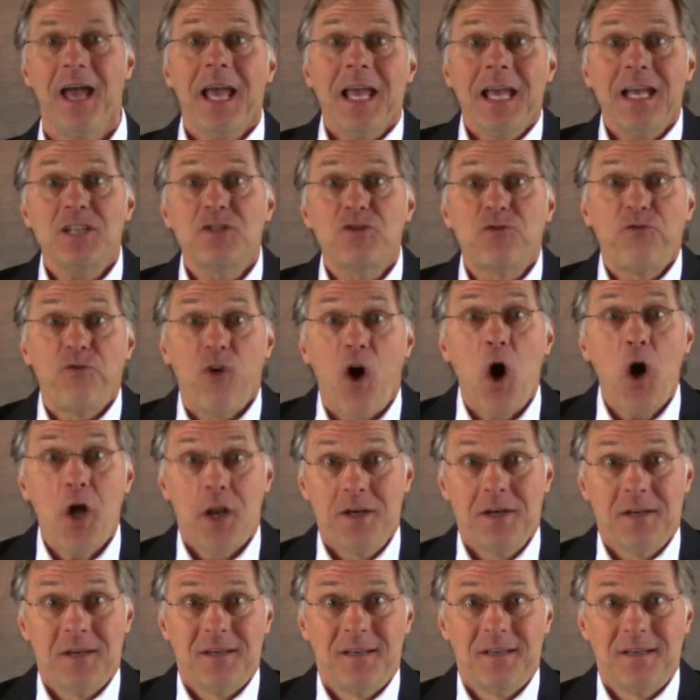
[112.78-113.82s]
It's
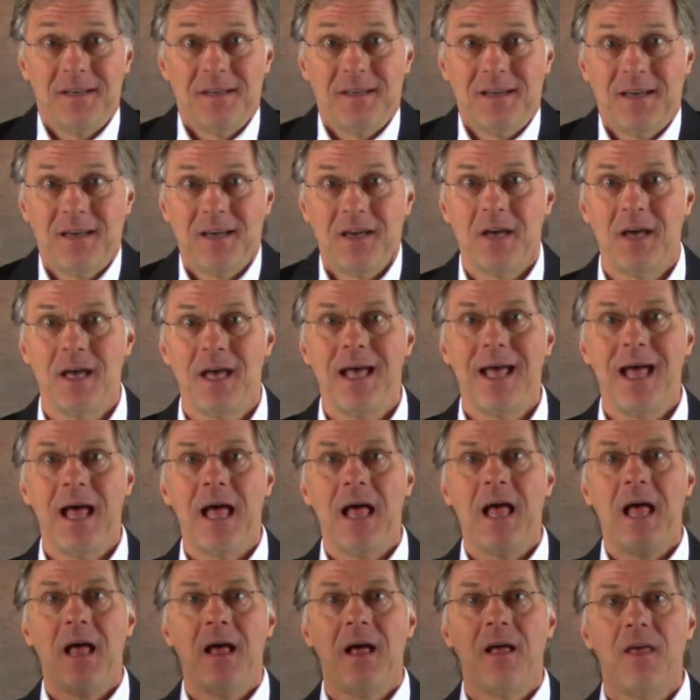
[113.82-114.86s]
fun.
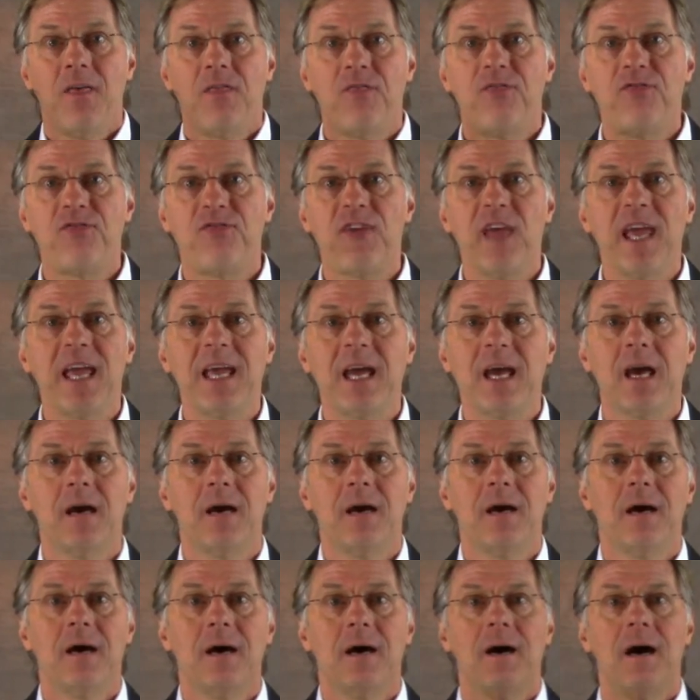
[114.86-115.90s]
Think
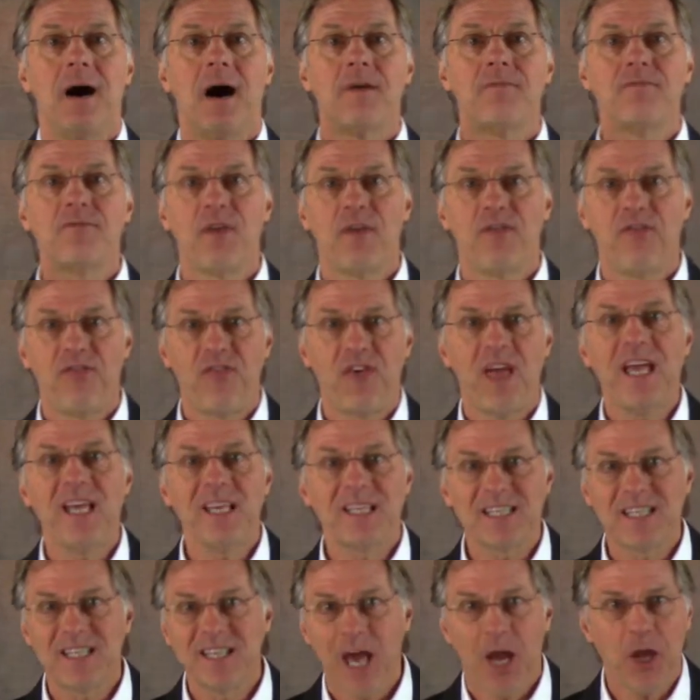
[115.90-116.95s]
of the
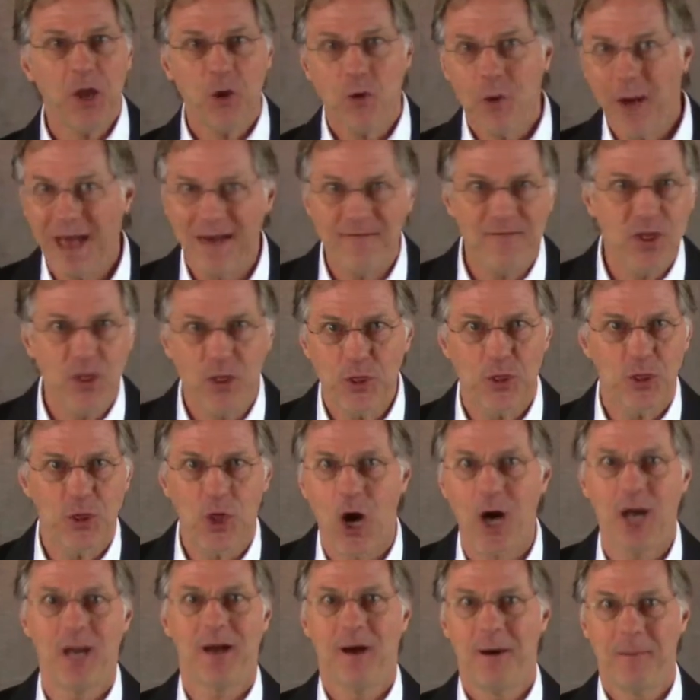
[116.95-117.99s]
things that you haven't
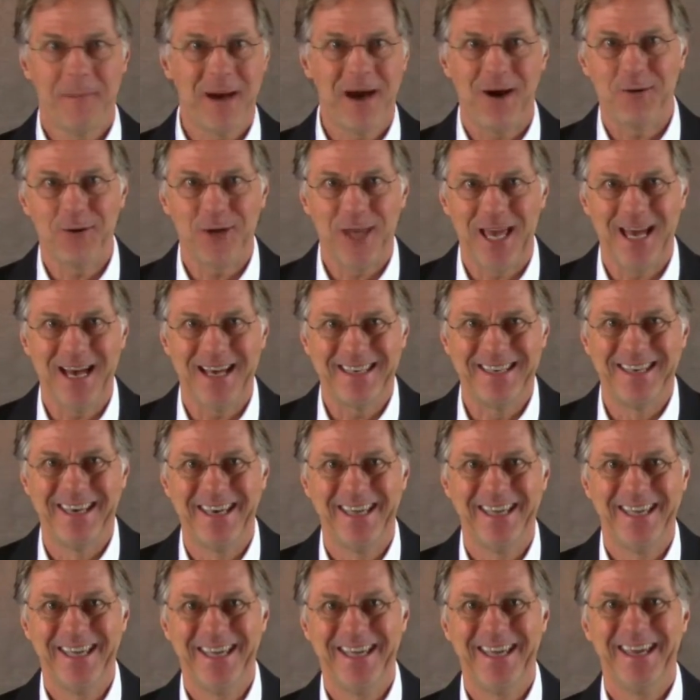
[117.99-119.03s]
thought about yet.
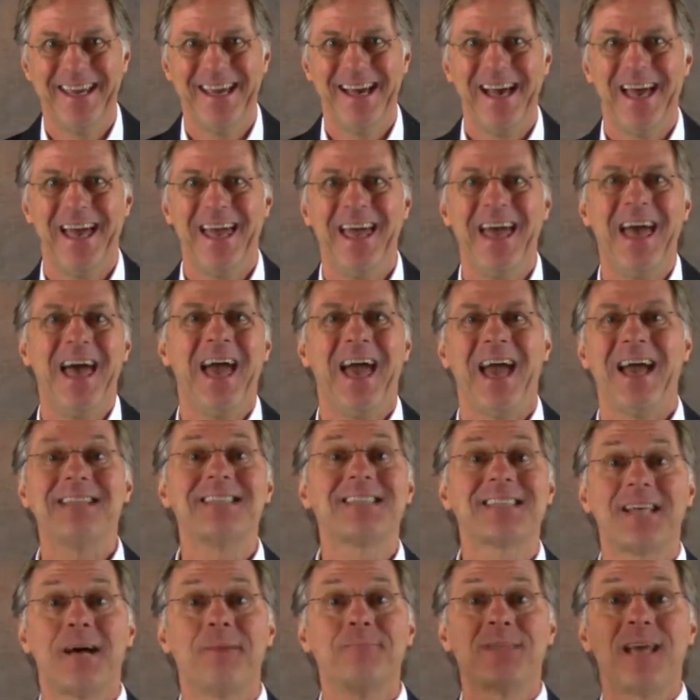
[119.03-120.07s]
And
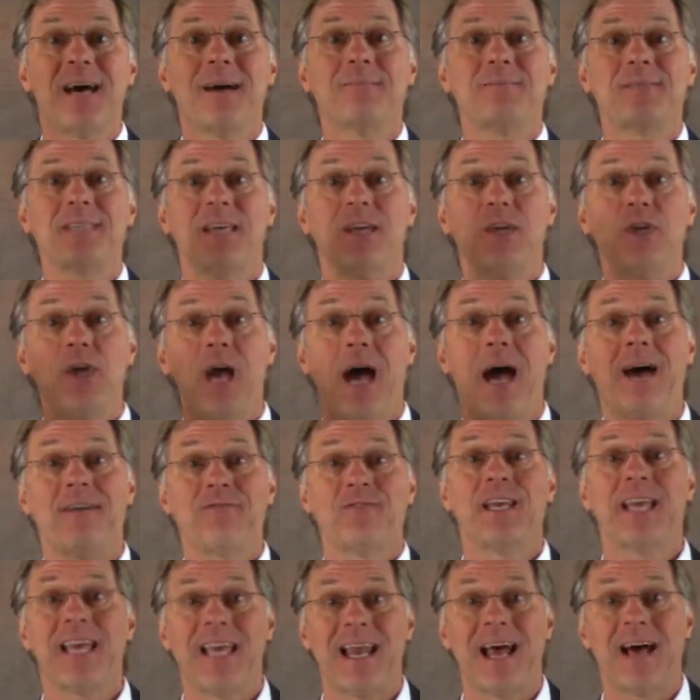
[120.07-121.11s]
sometimes you have
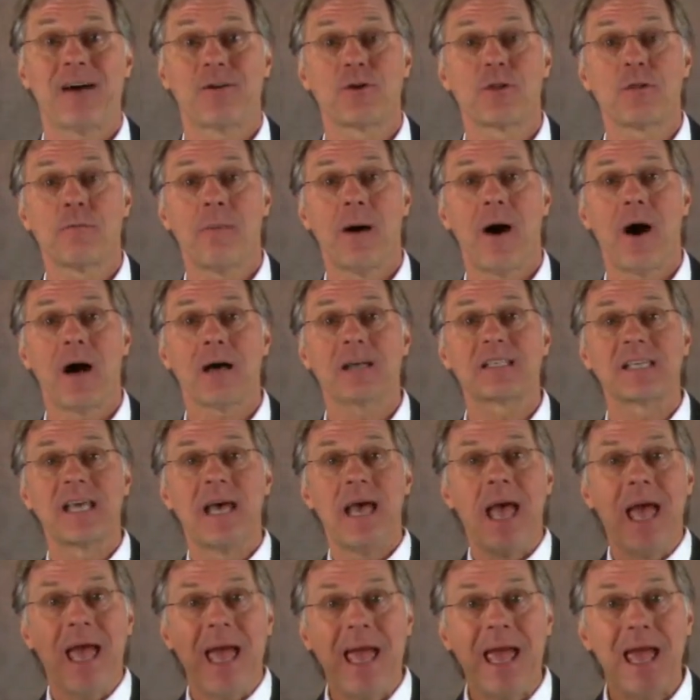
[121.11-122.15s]
to get out of the box.
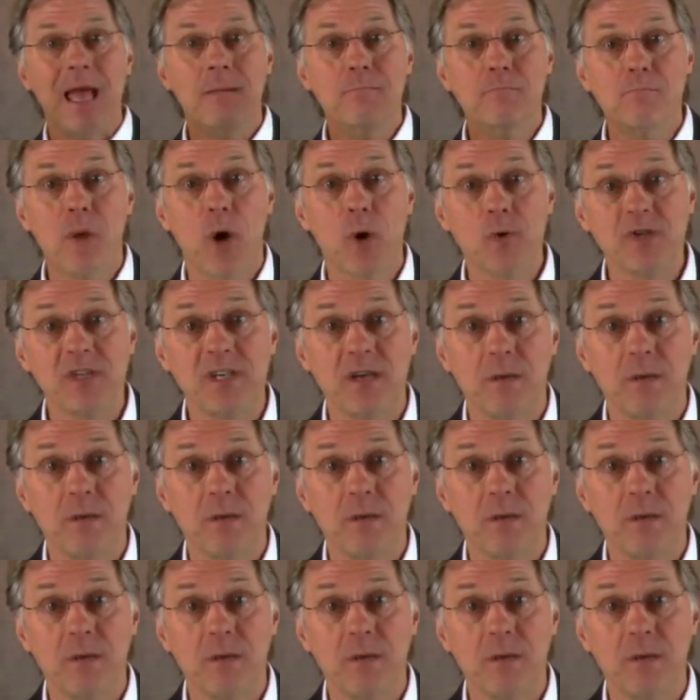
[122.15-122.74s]
And most